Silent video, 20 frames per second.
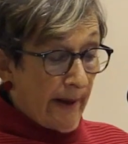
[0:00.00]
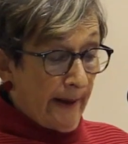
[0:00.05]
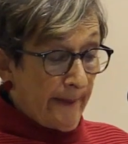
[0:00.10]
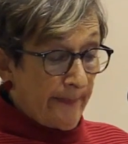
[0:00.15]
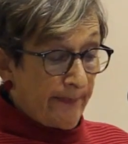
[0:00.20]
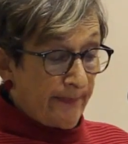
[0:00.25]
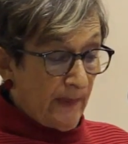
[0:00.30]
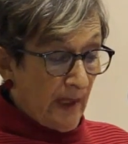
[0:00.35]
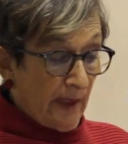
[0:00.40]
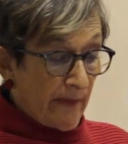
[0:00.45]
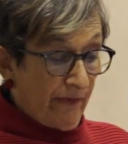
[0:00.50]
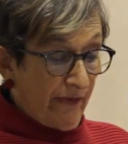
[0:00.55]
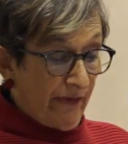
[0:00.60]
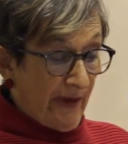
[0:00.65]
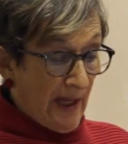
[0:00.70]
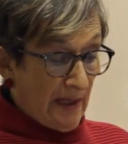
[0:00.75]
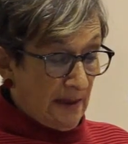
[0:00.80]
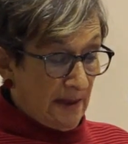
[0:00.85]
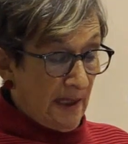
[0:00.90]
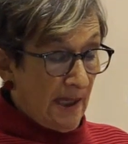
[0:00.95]
In
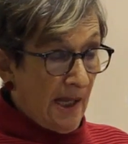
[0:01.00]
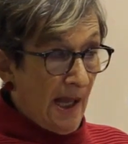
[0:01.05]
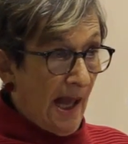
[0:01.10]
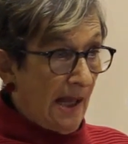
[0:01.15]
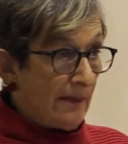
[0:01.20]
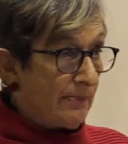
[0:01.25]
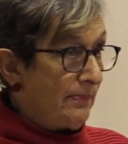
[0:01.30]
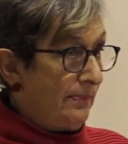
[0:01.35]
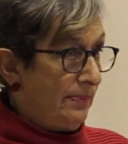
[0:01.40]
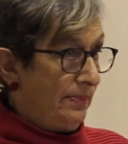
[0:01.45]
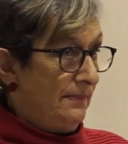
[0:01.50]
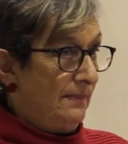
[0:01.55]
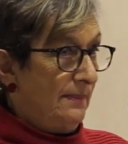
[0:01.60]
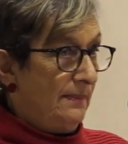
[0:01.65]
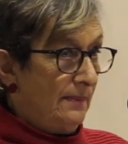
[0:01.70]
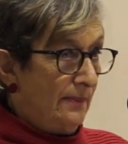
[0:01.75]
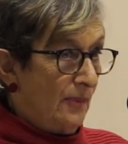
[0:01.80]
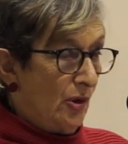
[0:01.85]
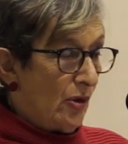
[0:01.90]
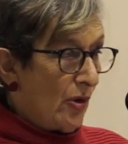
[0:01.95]
fact, he had
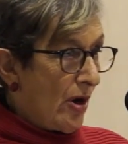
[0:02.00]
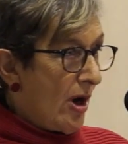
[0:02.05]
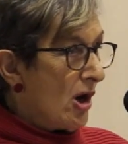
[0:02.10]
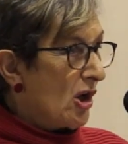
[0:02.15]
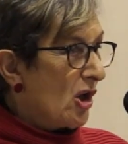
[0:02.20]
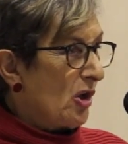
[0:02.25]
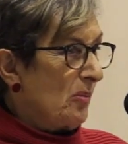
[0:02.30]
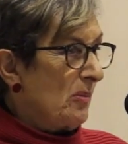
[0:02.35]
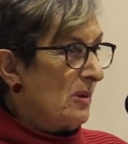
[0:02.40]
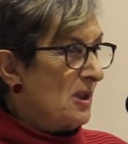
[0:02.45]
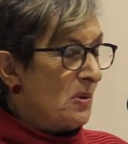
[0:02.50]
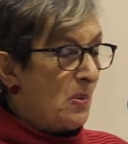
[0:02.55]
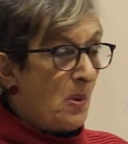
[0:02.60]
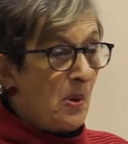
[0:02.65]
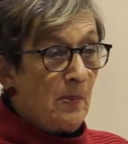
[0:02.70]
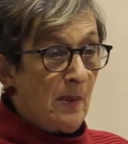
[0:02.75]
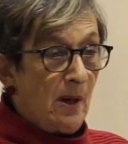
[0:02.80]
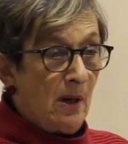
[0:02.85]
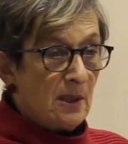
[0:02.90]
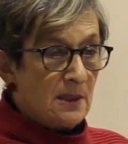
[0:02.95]
more arguments
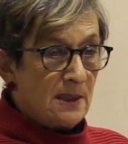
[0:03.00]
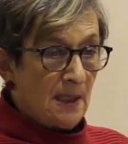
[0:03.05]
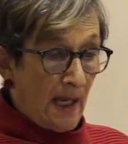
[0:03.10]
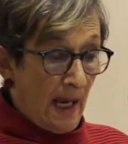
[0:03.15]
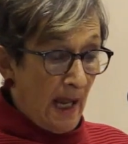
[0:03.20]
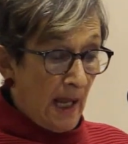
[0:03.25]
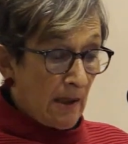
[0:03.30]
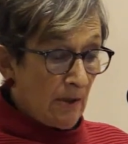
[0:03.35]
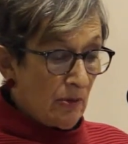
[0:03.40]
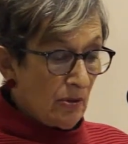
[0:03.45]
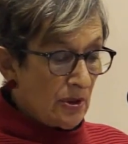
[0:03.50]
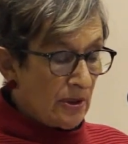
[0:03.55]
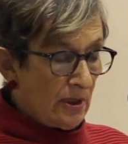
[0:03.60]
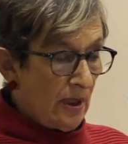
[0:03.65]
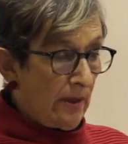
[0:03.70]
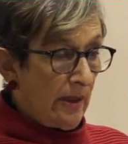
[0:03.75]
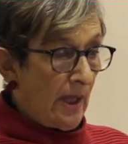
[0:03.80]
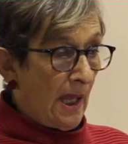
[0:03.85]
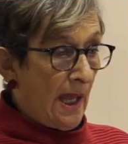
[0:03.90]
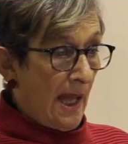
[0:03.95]
with Marx and Engels
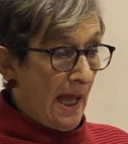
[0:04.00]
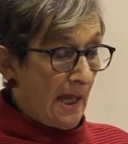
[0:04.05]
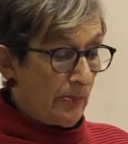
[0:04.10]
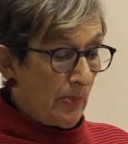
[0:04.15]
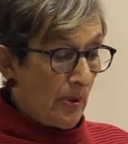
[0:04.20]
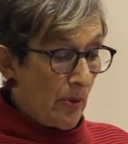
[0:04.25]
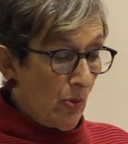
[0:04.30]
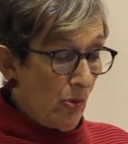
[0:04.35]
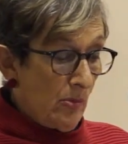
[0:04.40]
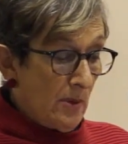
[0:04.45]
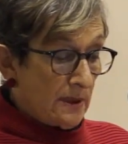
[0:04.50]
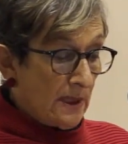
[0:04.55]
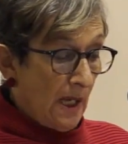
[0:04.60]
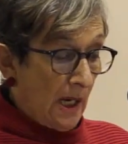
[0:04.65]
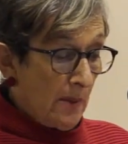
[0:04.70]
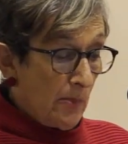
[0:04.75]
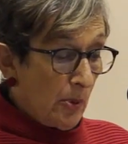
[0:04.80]
than they had with almost